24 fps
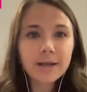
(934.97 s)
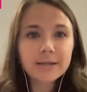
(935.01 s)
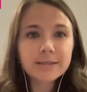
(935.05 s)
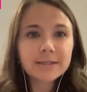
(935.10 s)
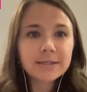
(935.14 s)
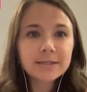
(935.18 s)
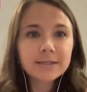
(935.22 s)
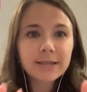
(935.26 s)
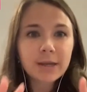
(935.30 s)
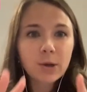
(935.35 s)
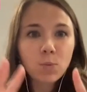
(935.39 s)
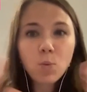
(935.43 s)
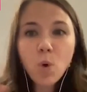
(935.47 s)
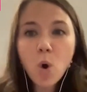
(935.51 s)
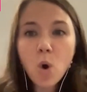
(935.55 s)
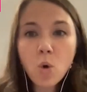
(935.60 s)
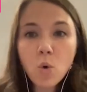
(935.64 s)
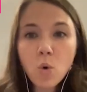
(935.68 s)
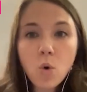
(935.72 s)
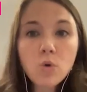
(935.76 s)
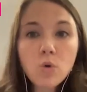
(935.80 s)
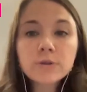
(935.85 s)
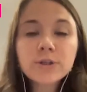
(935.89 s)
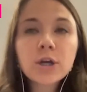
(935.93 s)
Cause it's like,
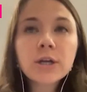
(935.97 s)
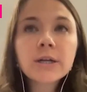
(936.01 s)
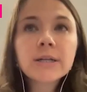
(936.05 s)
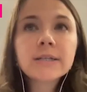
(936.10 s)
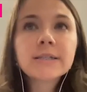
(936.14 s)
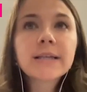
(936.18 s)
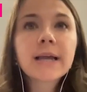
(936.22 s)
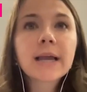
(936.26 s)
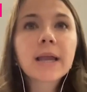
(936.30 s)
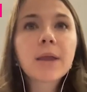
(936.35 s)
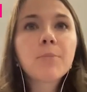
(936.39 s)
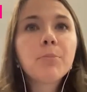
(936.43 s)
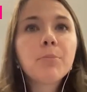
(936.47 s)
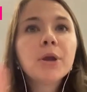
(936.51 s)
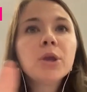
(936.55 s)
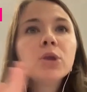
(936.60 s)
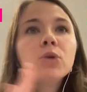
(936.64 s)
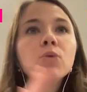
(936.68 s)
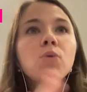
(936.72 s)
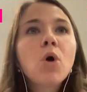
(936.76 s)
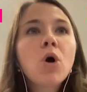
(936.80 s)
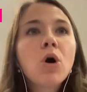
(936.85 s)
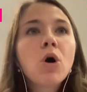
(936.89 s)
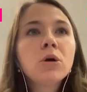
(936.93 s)
whoa, hold on a second. But
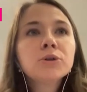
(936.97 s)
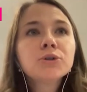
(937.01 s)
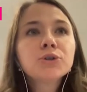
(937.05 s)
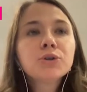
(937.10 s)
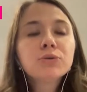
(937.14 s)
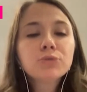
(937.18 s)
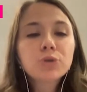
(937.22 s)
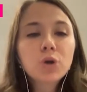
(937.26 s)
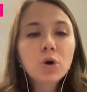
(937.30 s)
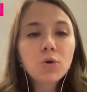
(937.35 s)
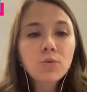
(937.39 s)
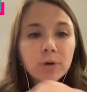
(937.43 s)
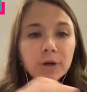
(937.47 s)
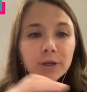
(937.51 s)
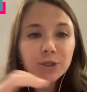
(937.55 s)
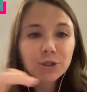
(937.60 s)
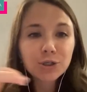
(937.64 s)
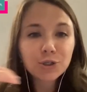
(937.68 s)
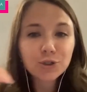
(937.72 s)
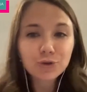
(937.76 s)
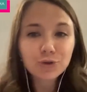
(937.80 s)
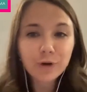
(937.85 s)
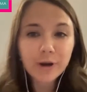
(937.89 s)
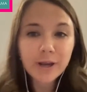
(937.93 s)
you also don't want to
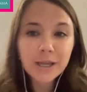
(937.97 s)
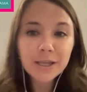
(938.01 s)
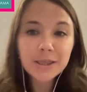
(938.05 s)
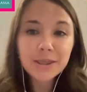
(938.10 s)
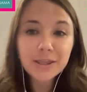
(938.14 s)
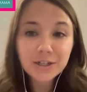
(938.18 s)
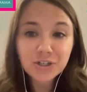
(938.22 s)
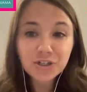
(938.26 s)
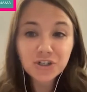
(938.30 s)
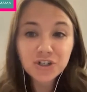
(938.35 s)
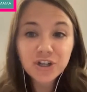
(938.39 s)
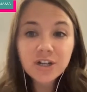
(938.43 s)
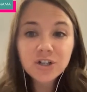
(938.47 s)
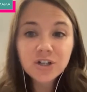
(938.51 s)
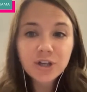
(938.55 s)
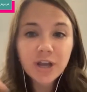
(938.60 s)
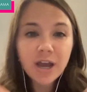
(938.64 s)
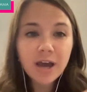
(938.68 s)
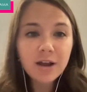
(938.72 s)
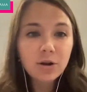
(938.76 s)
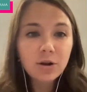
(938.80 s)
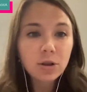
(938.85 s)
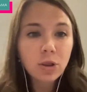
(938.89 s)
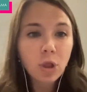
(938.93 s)
string the chit
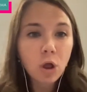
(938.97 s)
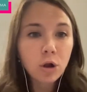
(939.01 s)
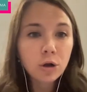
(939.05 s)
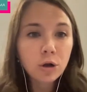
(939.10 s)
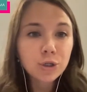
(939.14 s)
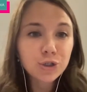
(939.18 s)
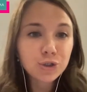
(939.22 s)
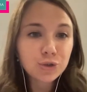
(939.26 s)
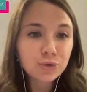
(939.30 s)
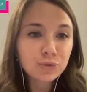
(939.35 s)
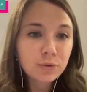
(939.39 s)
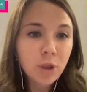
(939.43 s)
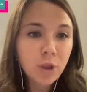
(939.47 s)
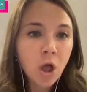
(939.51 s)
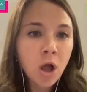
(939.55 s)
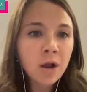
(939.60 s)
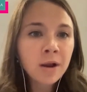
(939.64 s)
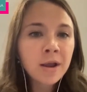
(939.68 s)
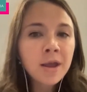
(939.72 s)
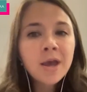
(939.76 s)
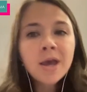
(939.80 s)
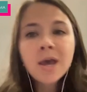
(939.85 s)
chat along too long,